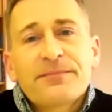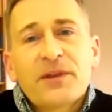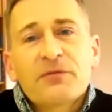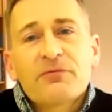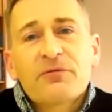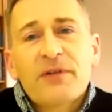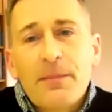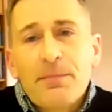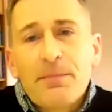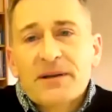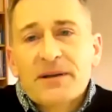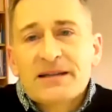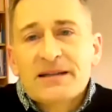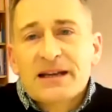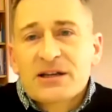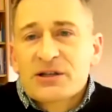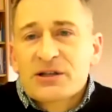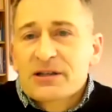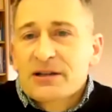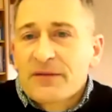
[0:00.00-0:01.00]
The
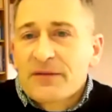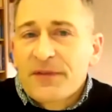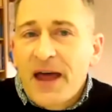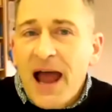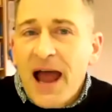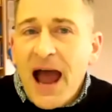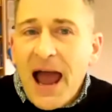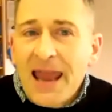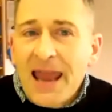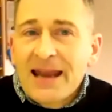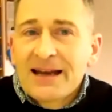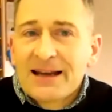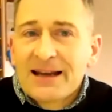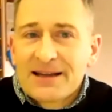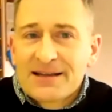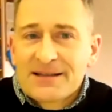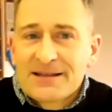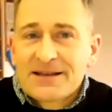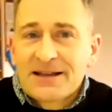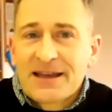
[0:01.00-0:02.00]
repetition of that
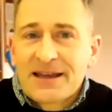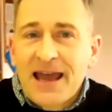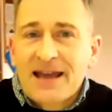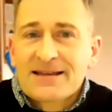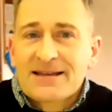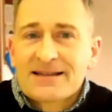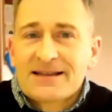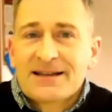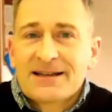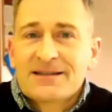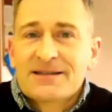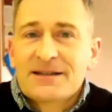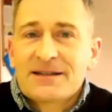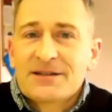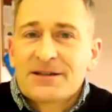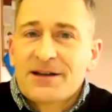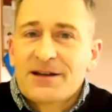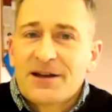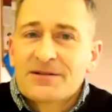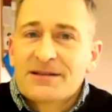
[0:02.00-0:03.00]
A-list, the guest list, did
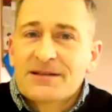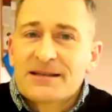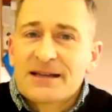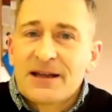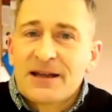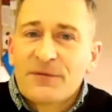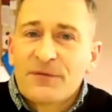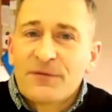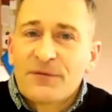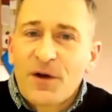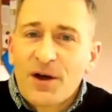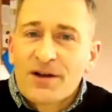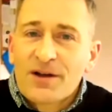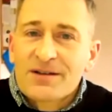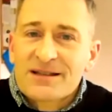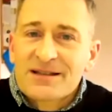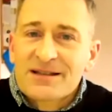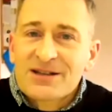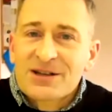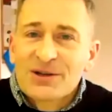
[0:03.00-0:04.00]
you notice it?
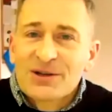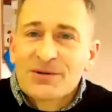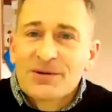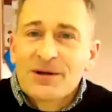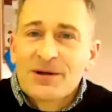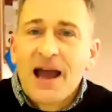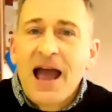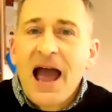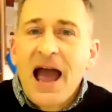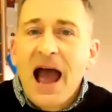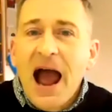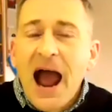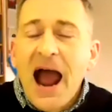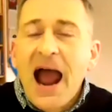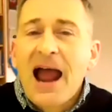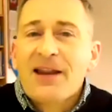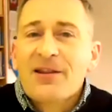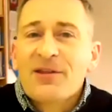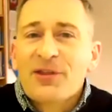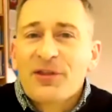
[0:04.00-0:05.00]
Verse 2
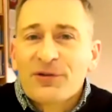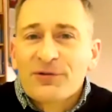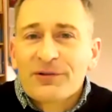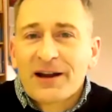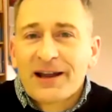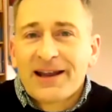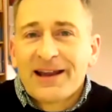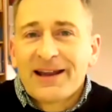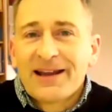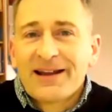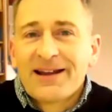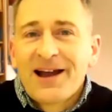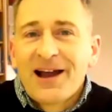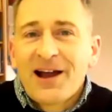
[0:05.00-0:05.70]
and 3.